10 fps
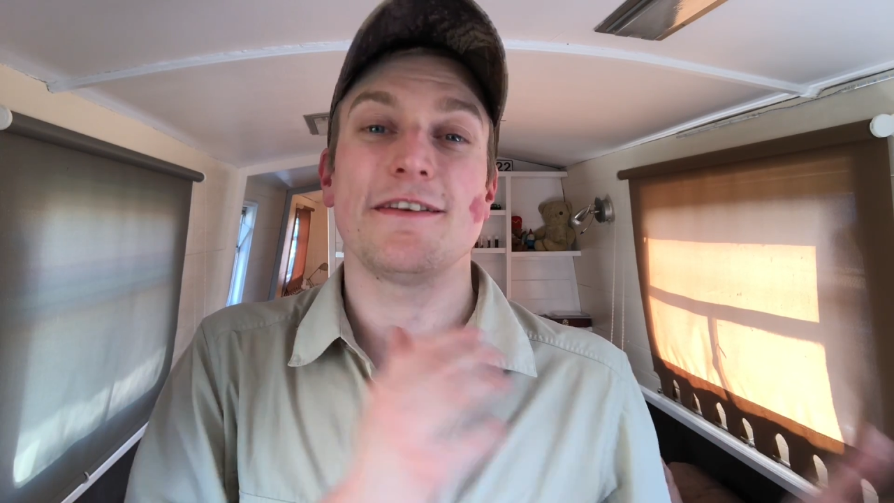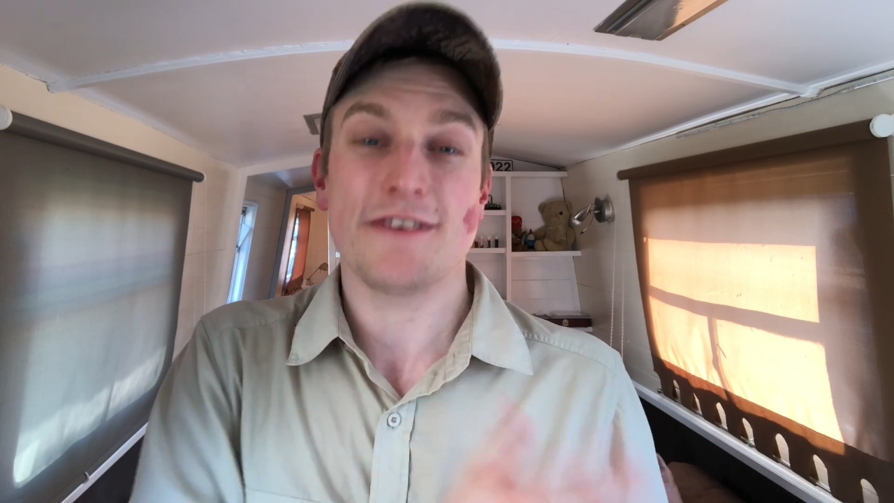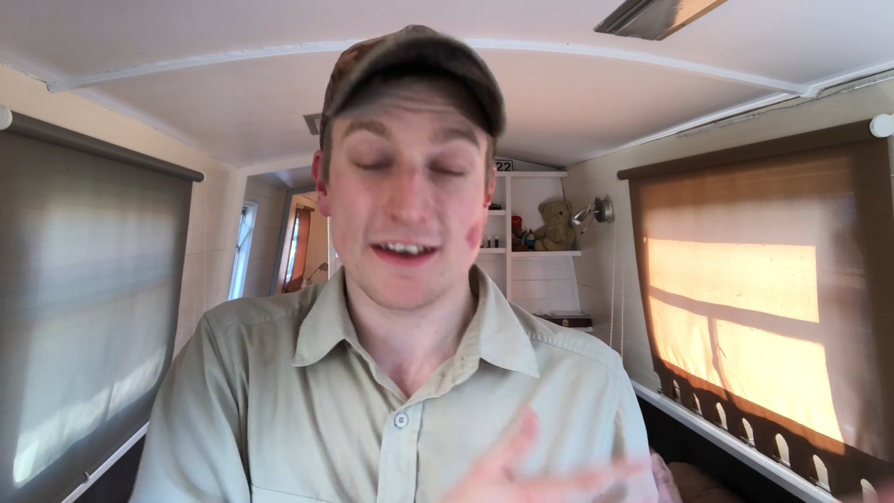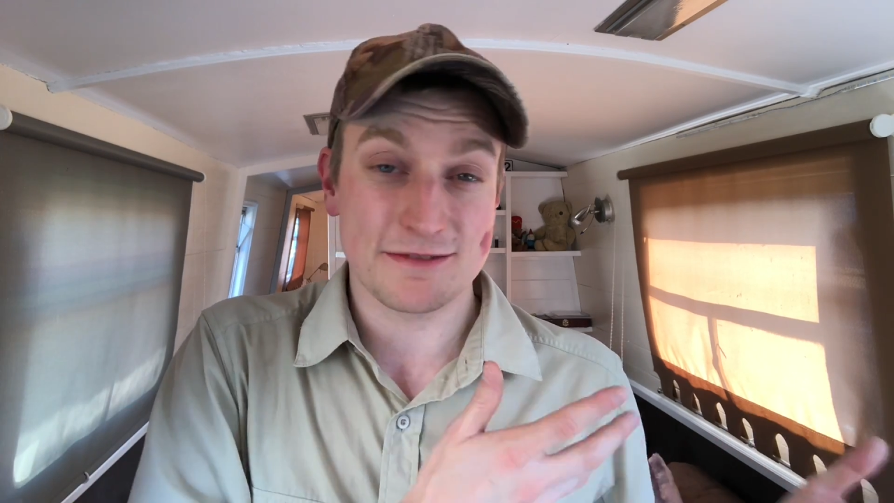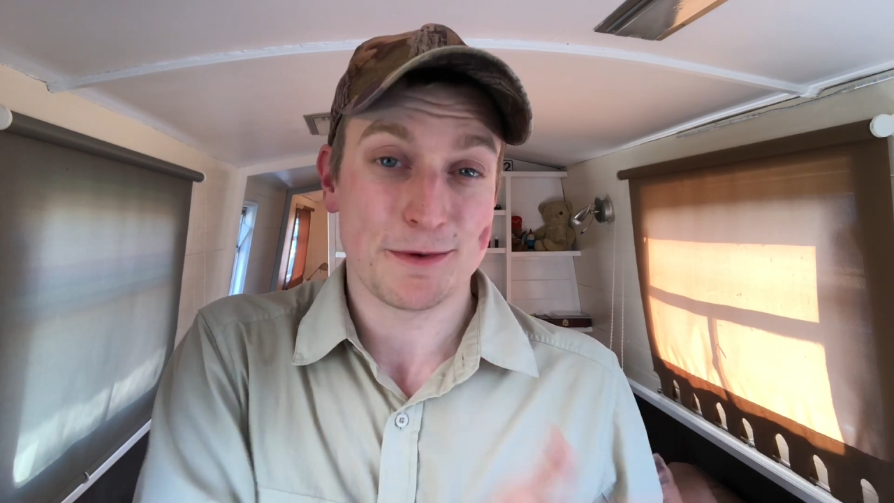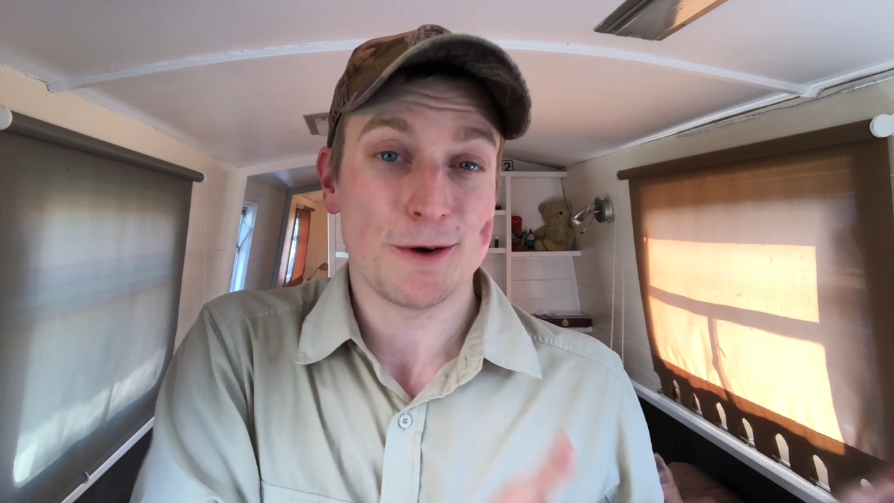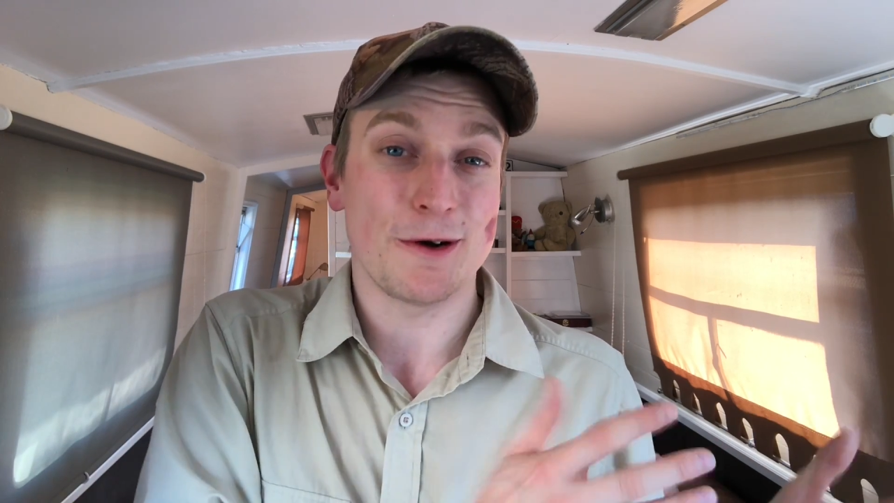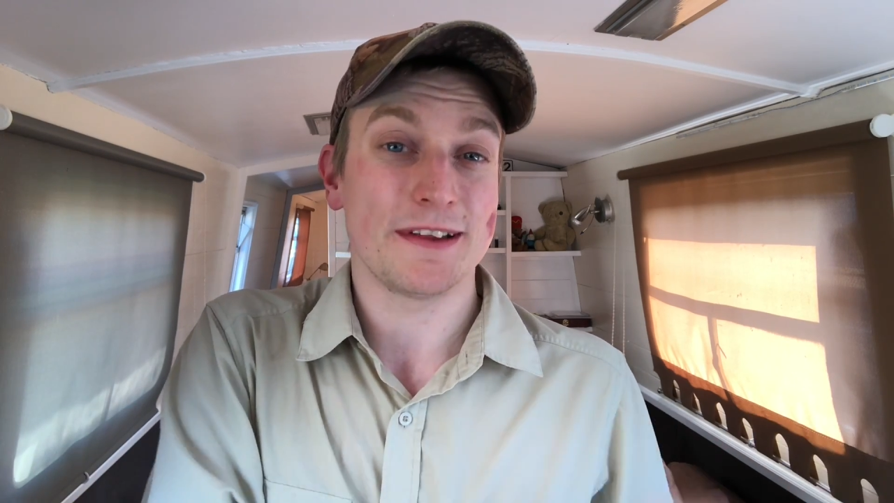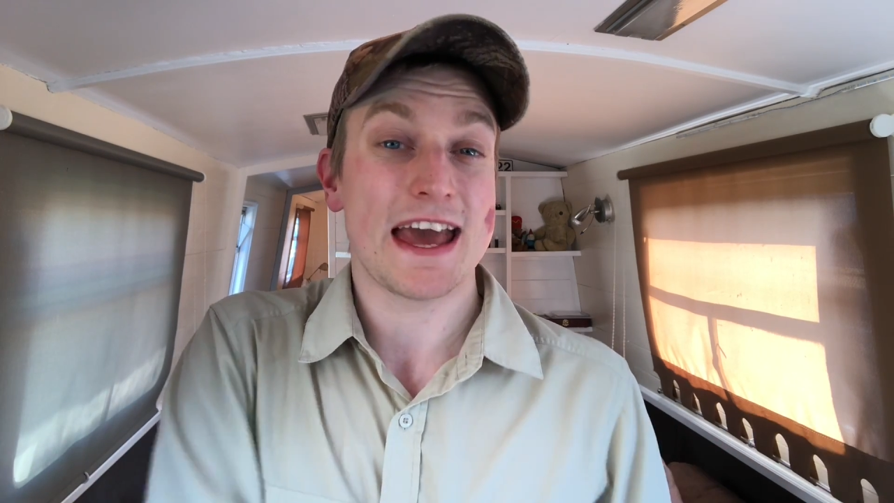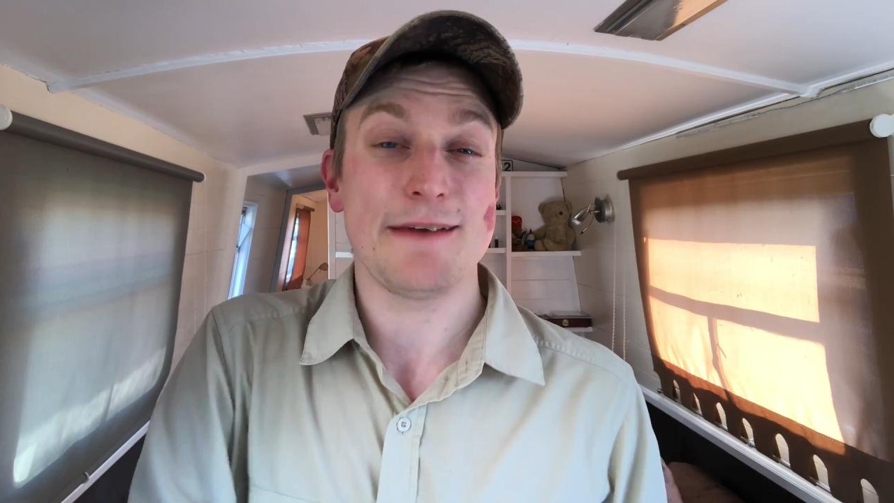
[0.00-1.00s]
I first
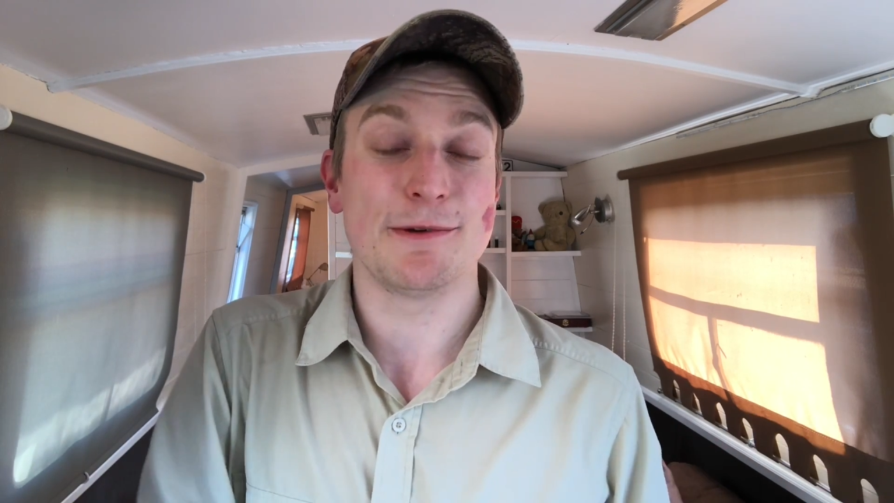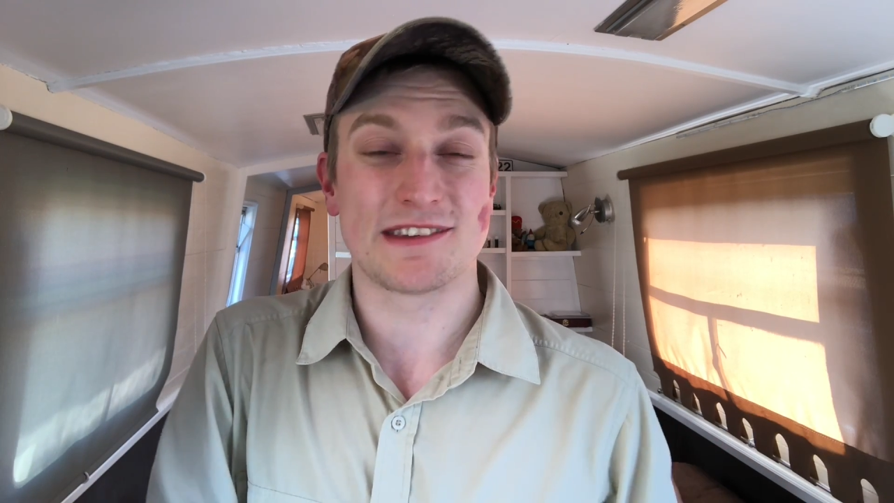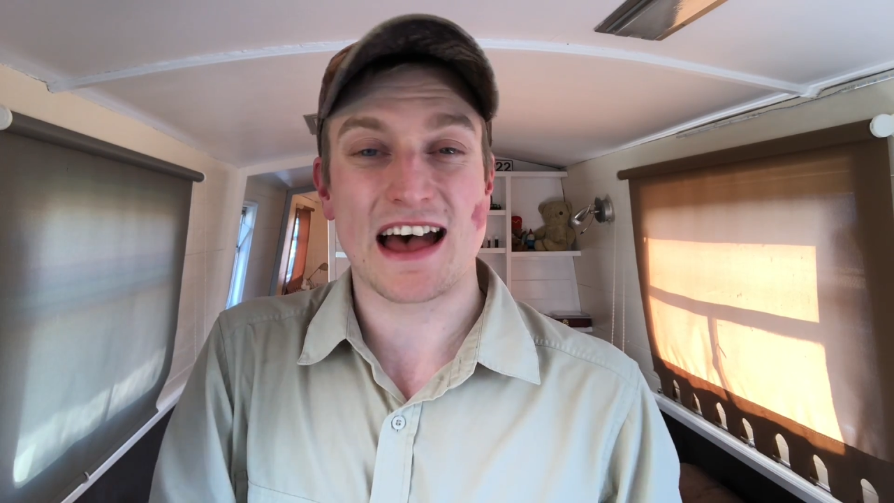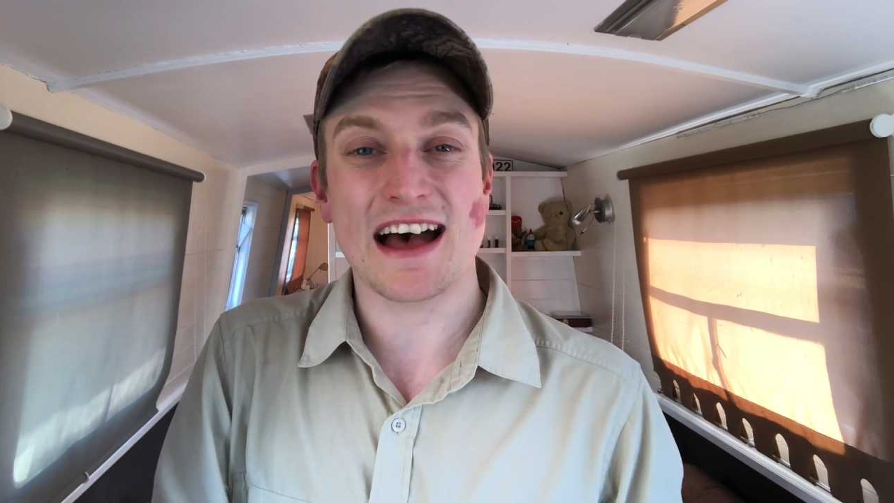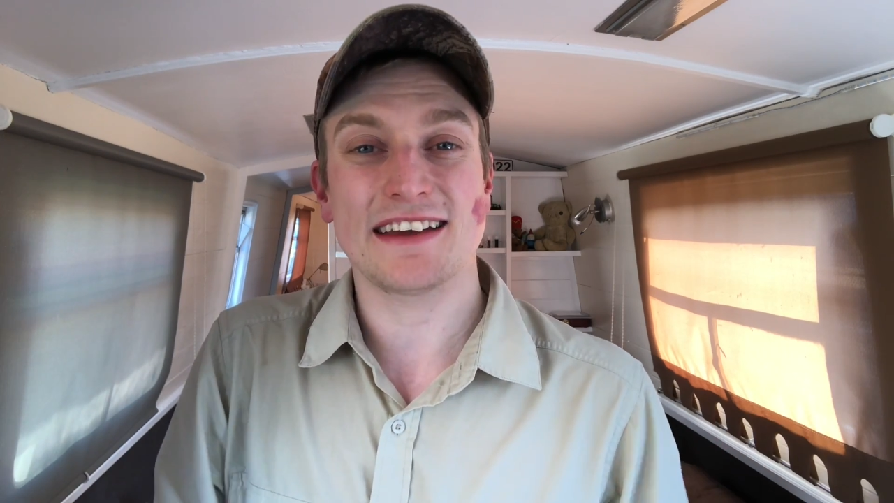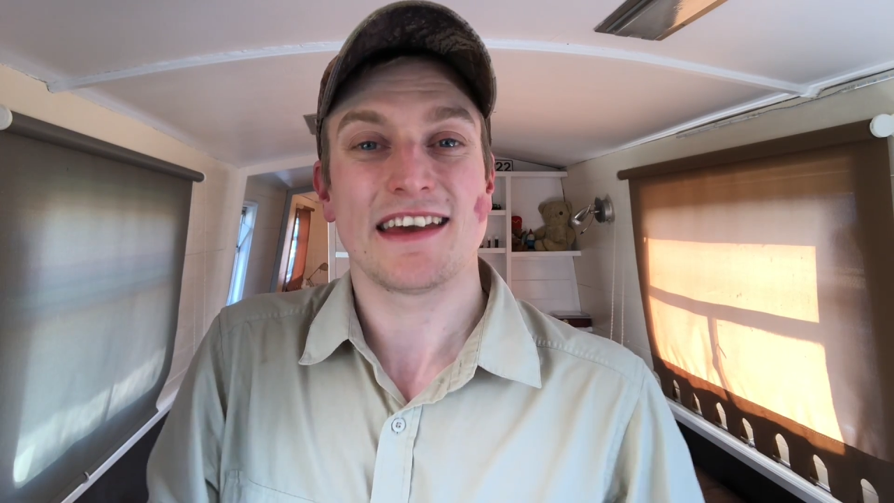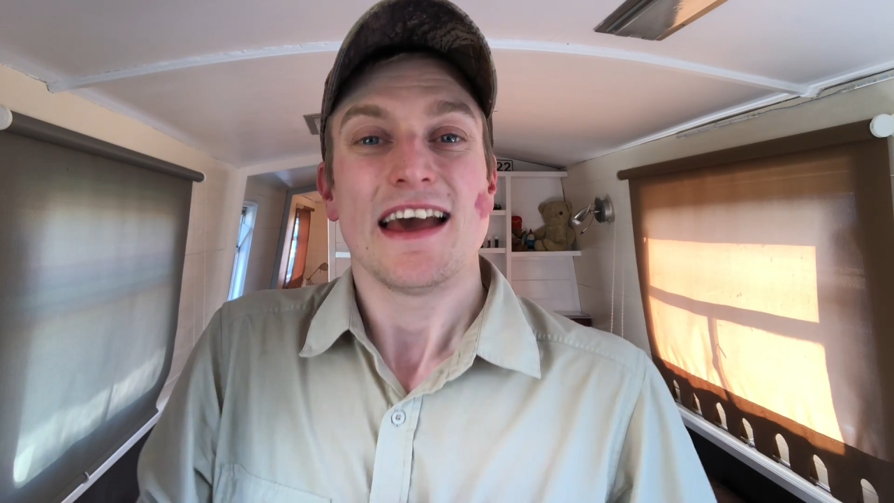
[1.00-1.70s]
bought Abel's Ark.